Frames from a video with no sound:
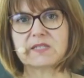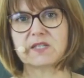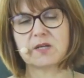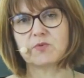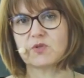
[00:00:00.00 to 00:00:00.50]

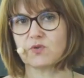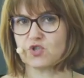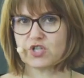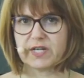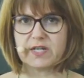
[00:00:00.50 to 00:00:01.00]
tables or
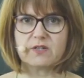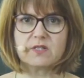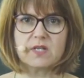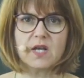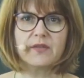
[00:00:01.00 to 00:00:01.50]

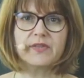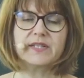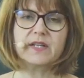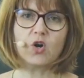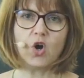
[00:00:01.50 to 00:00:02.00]
chairs that
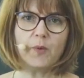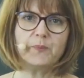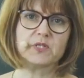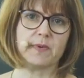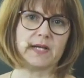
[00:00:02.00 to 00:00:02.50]
are
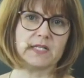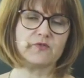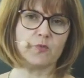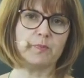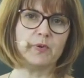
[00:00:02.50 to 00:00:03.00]
optimized
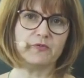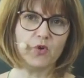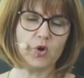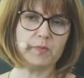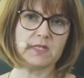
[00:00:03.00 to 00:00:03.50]
for
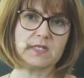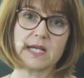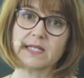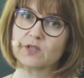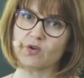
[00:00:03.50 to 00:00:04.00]
performance
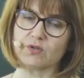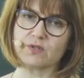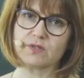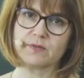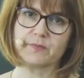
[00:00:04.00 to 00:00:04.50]
and costs.